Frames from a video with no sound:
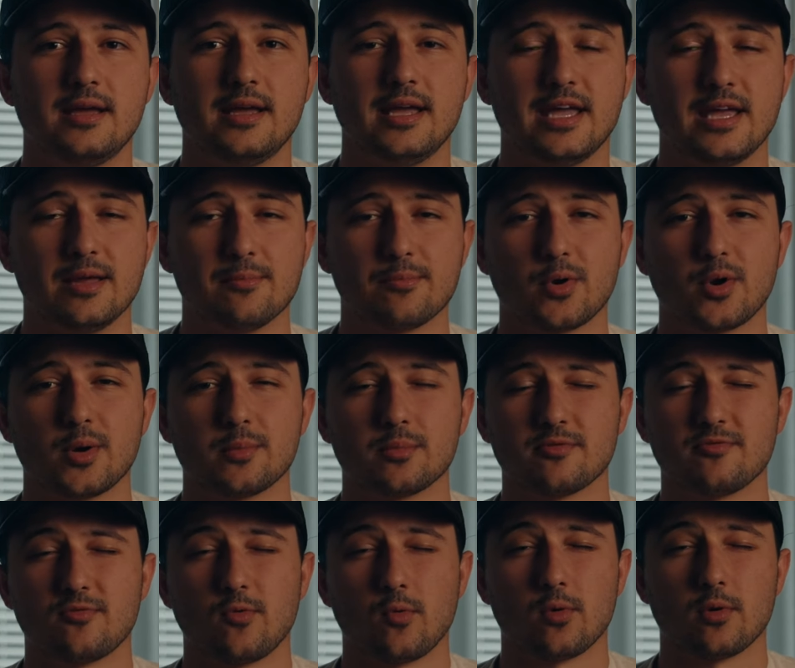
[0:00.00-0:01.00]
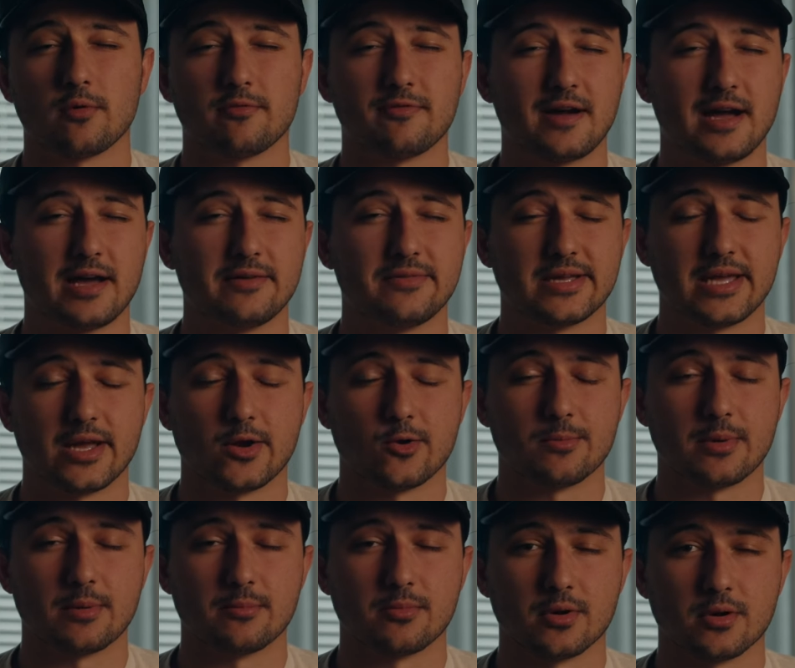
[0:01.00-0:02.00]
And pro number 4 or 5, I can't
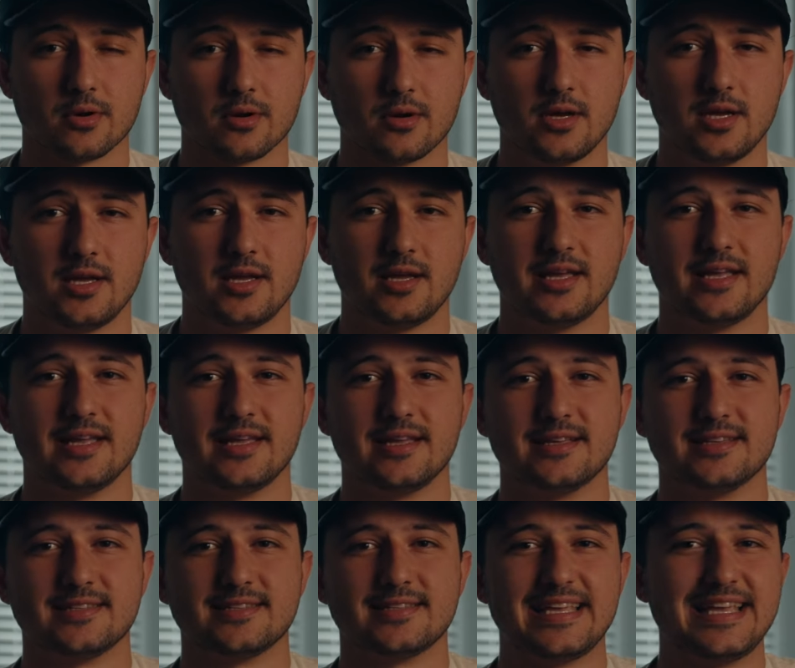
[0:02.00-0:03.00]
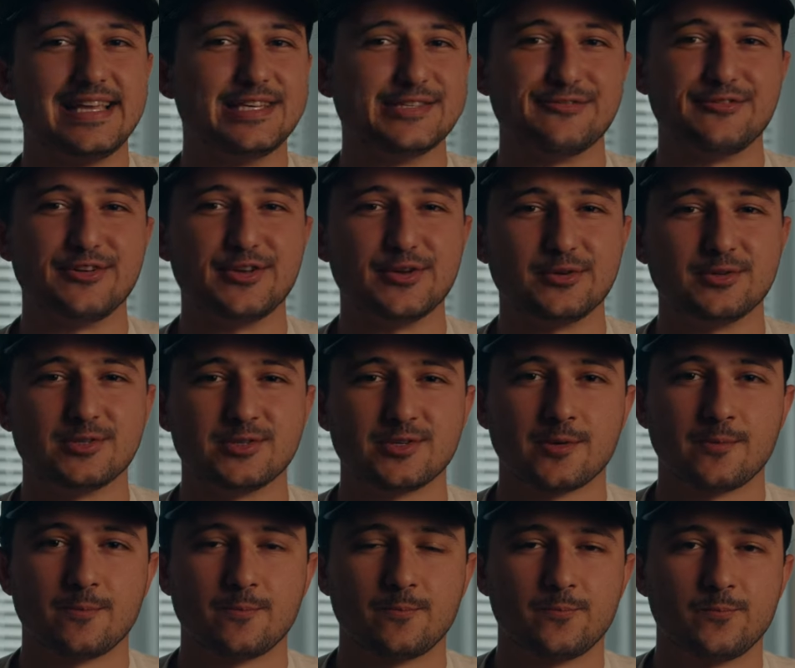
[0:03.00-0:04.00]
remember, is ease of use.
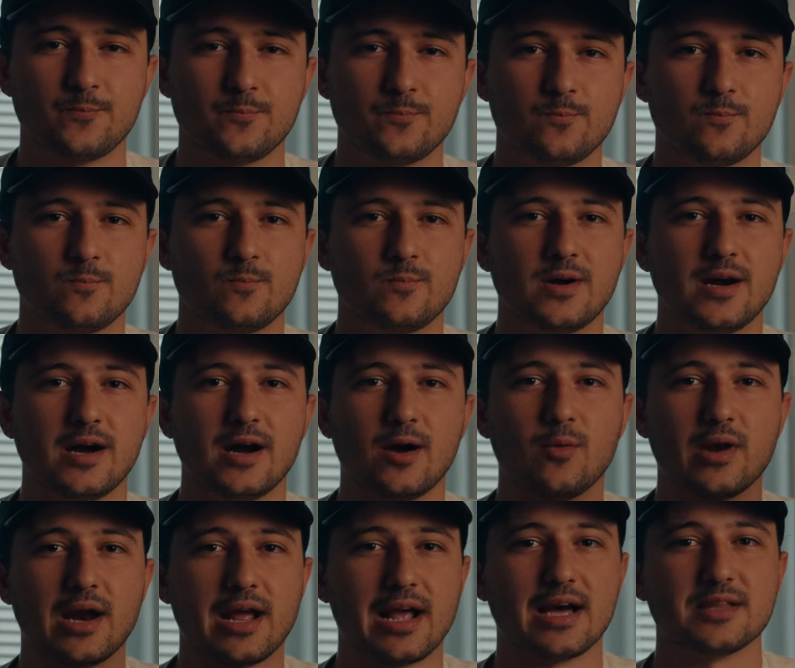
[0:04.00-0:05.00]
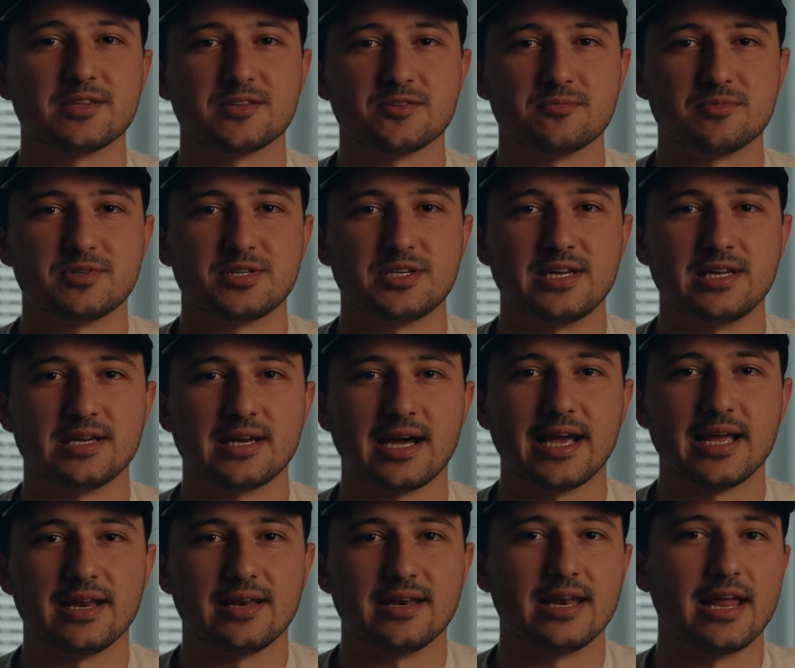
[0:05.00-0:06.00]
When I got this machine,
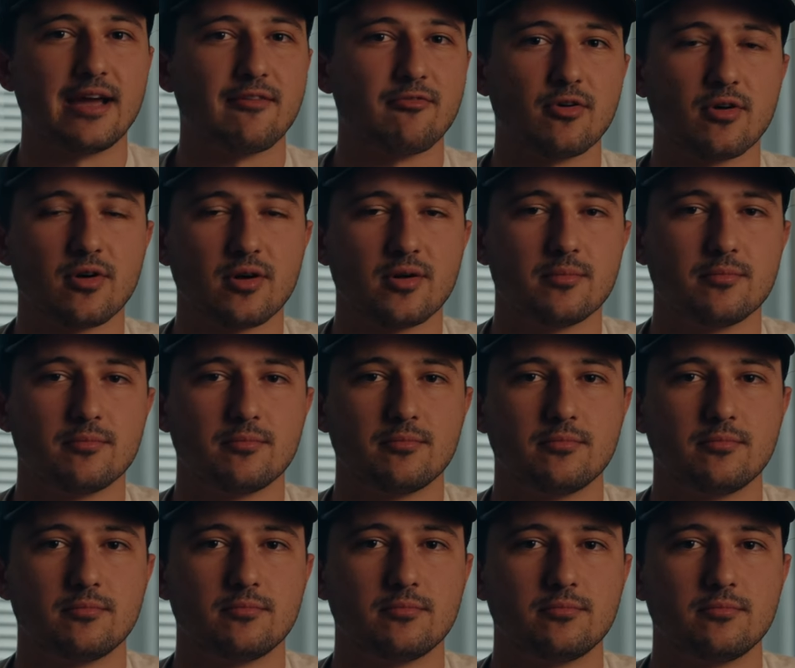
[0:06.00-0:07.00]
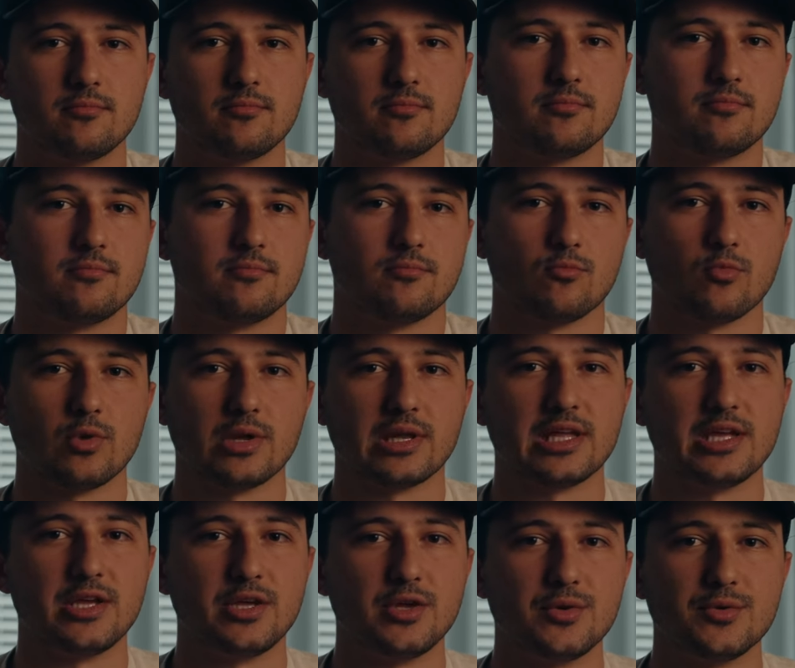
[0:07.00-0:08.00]
I had never
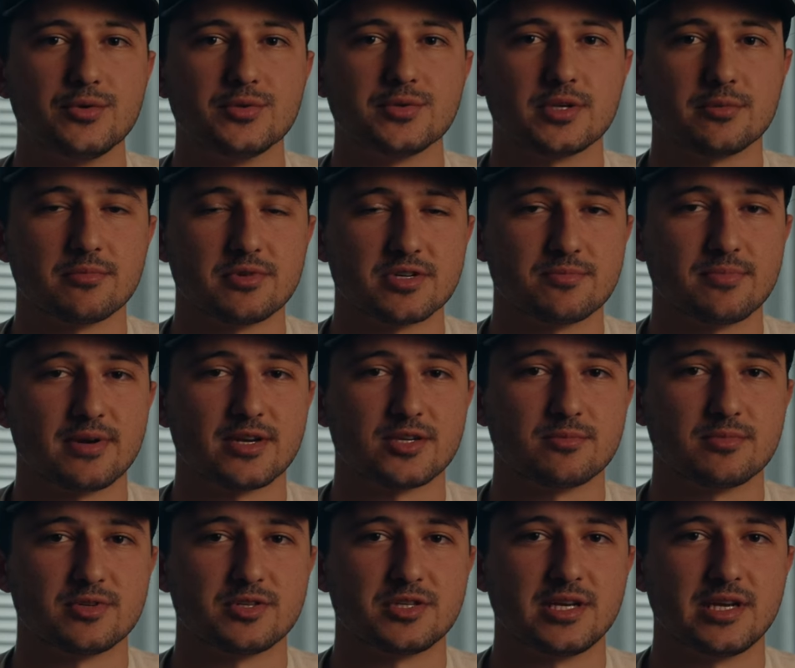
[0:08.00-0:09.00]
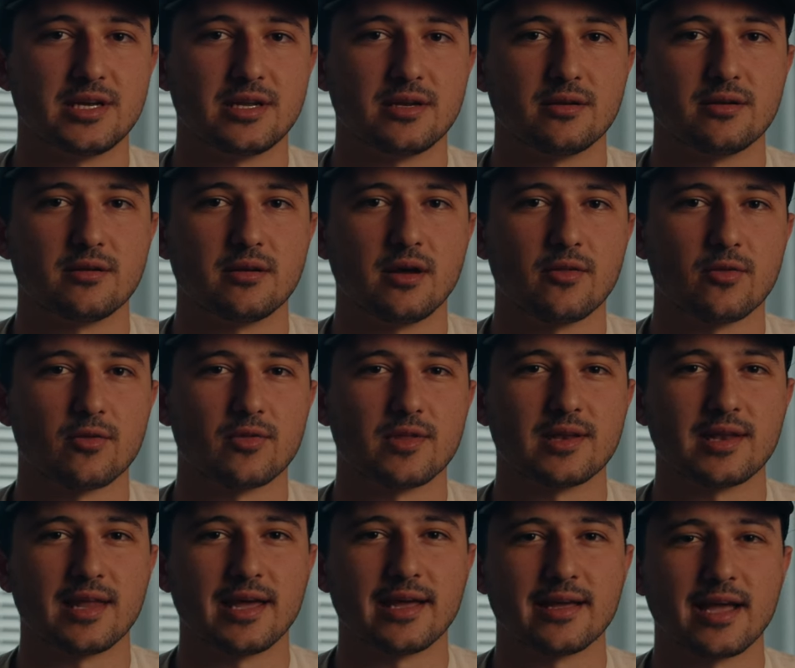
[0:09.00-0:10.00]
really used an espresso machine other
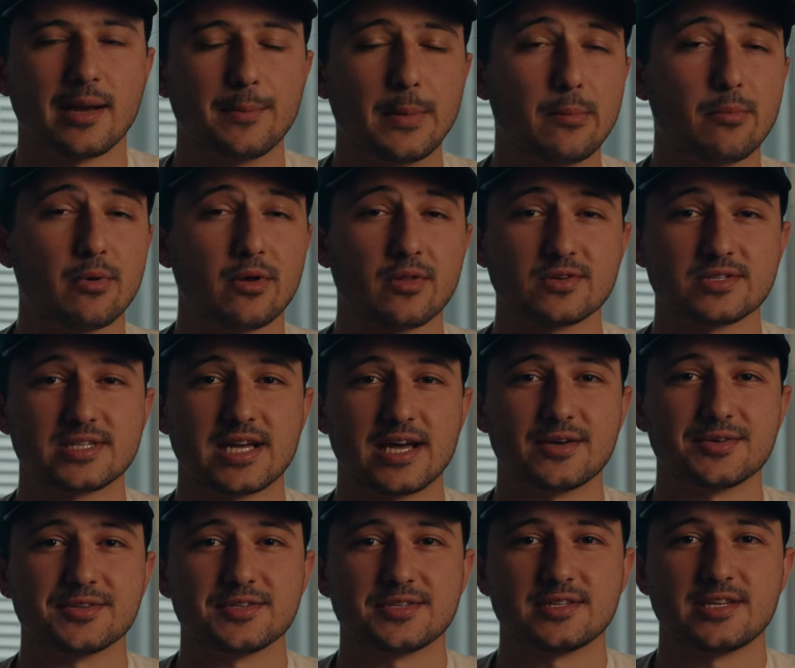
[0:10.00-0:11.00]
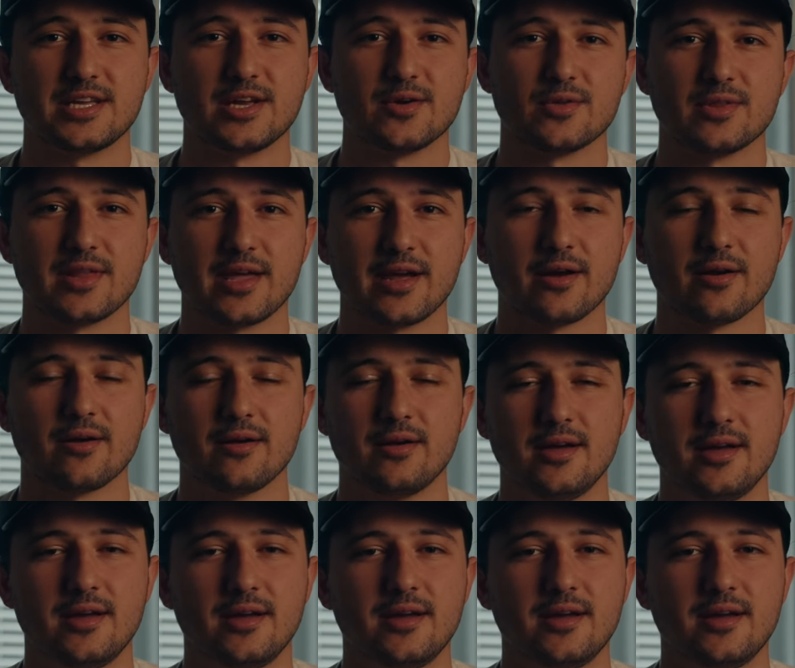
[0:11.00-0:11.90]
than like at my brother's house here and there,